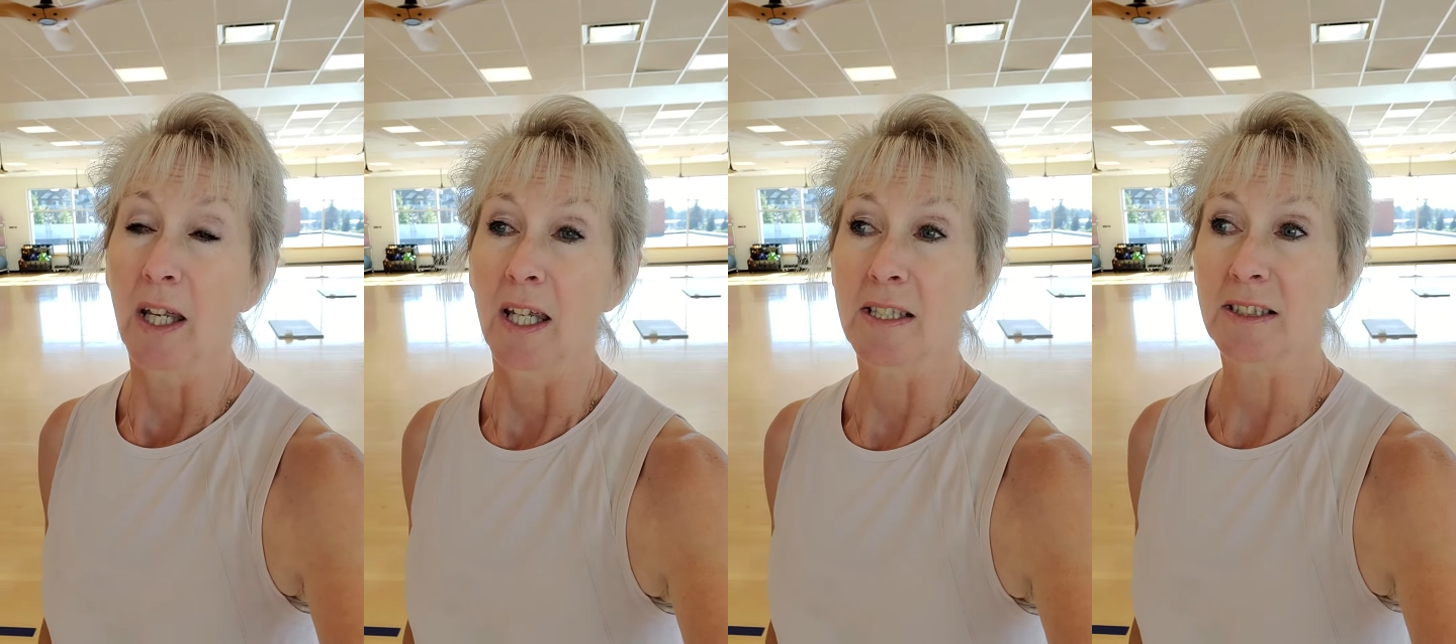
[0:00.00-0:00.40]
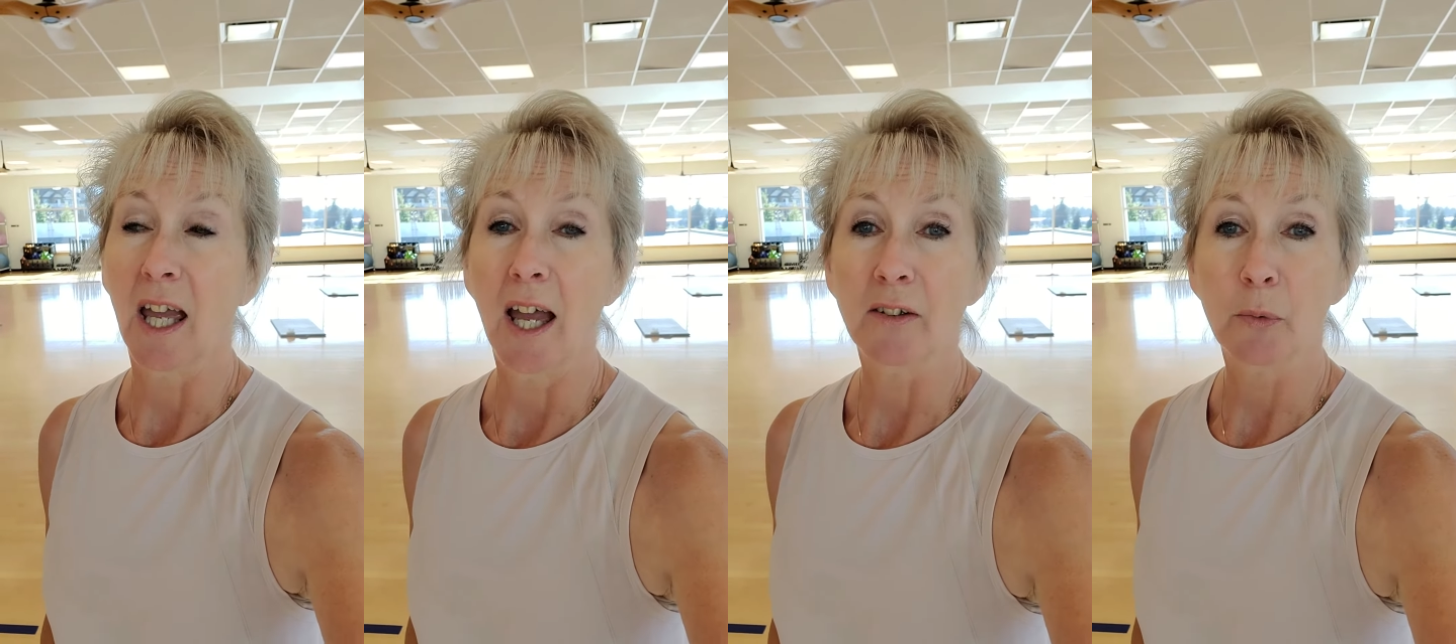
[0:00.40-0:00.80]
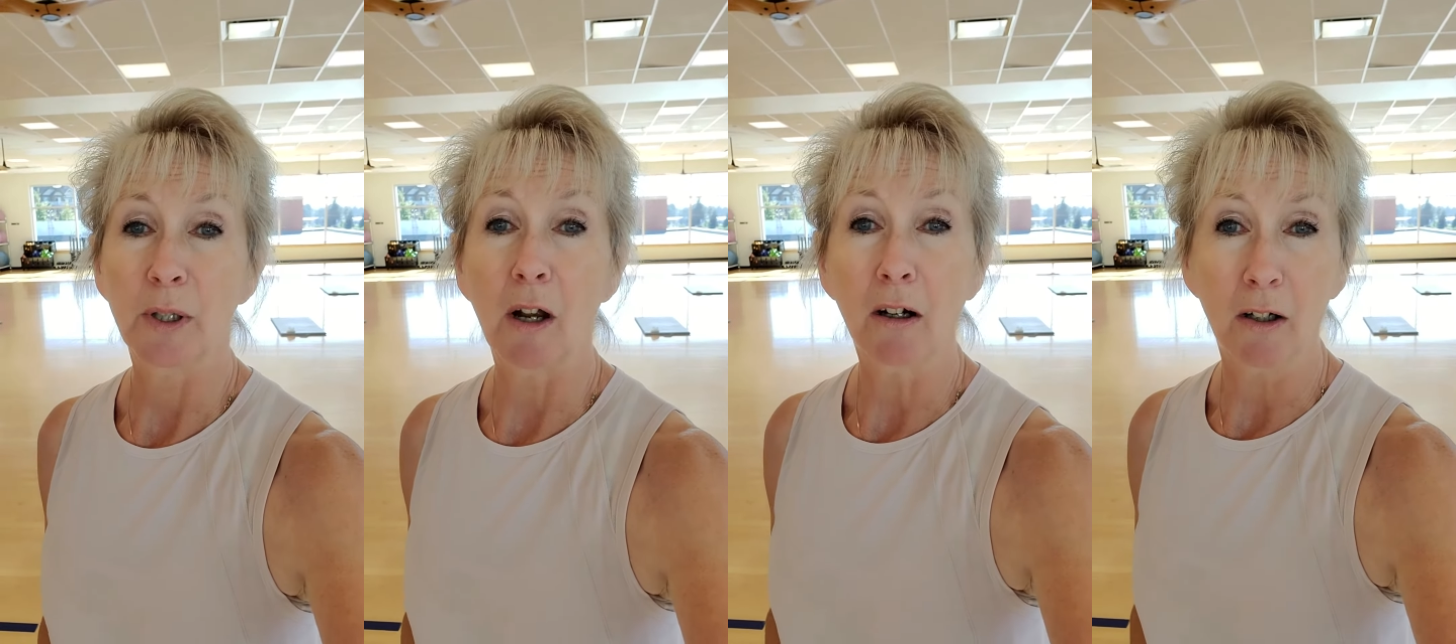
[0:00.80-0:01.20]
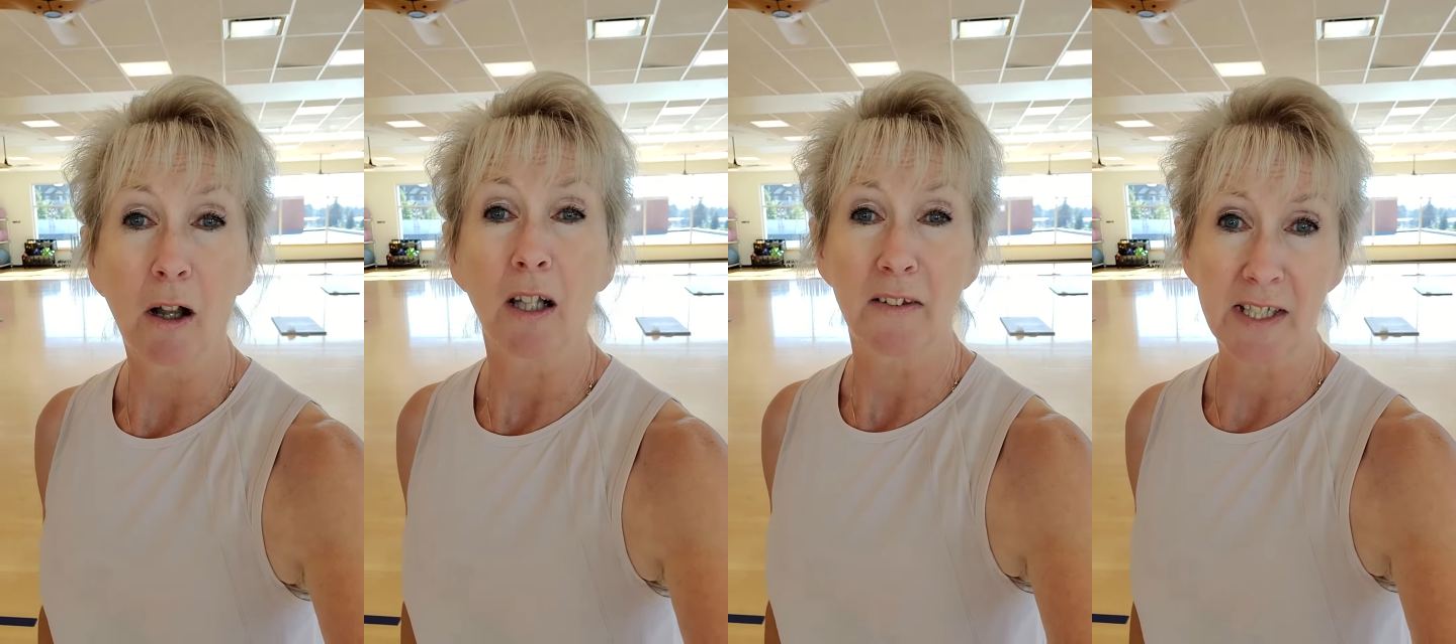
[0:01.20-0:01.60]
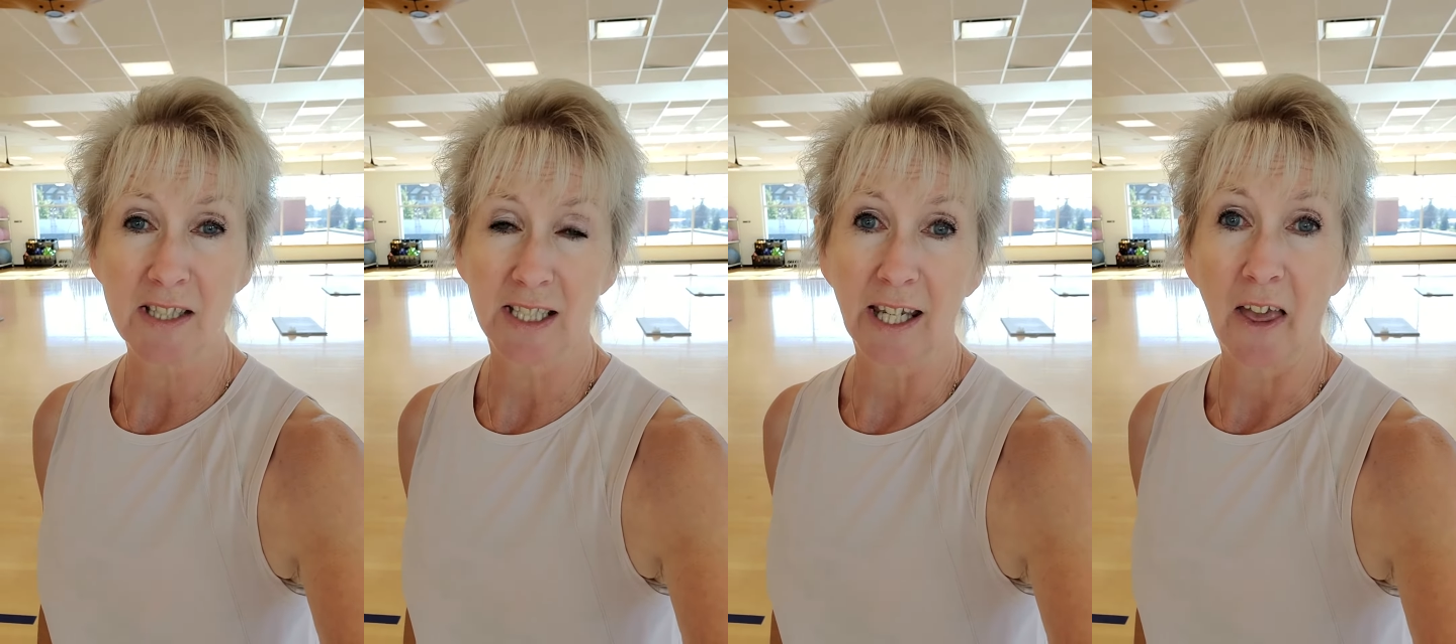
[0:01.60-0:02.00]
is that we are all in
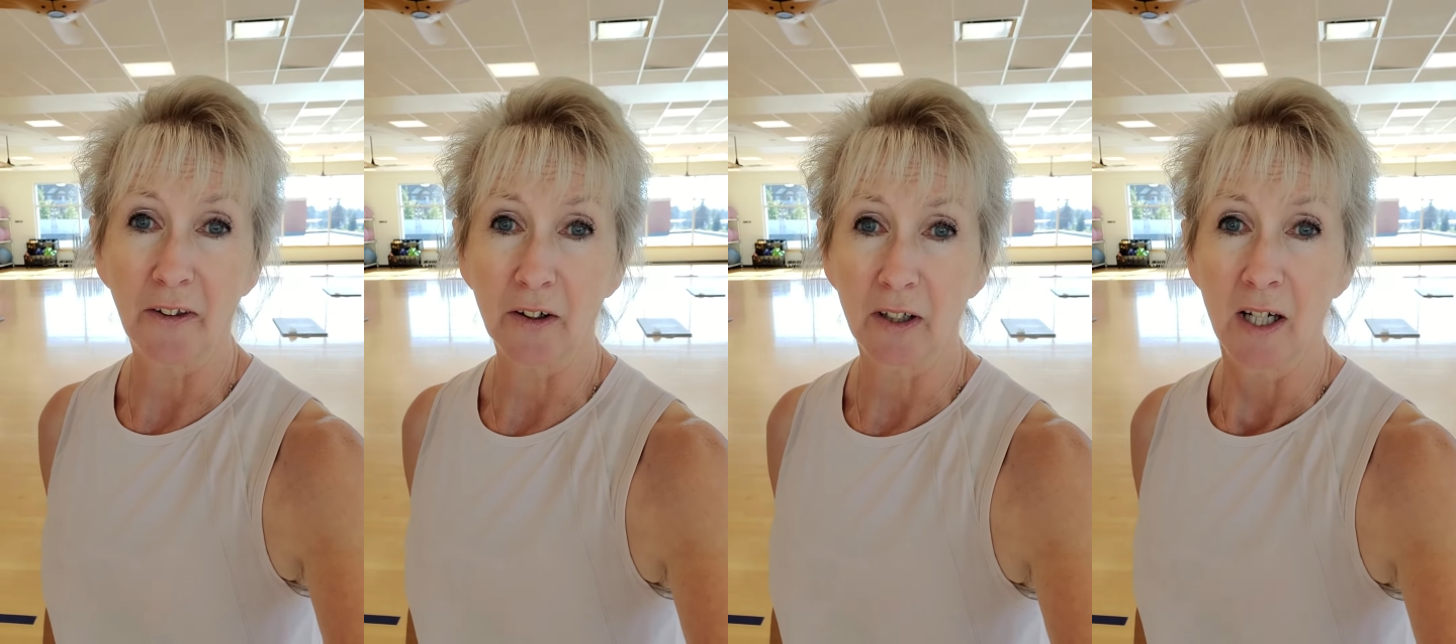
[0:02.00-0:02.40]
this together.